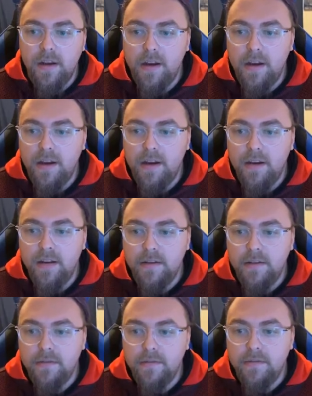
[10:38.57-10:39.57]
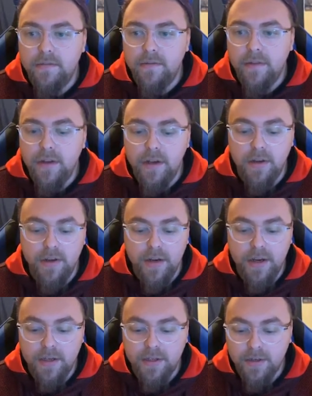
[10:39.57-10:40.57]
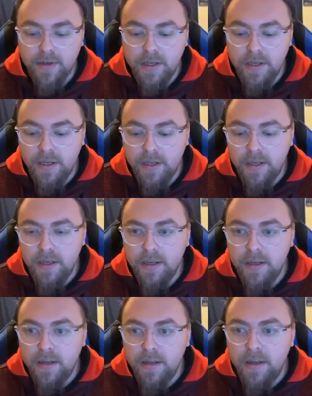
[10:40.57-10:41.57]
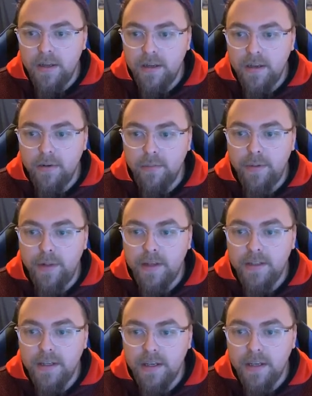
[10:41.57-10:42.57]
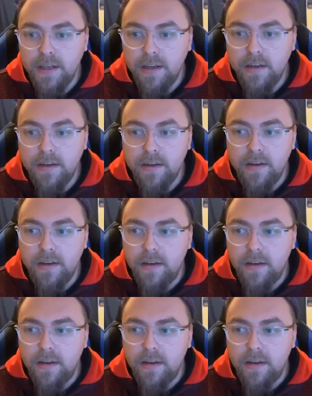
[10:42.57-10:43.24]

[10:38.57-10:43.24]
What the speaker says: your enter key and your plus key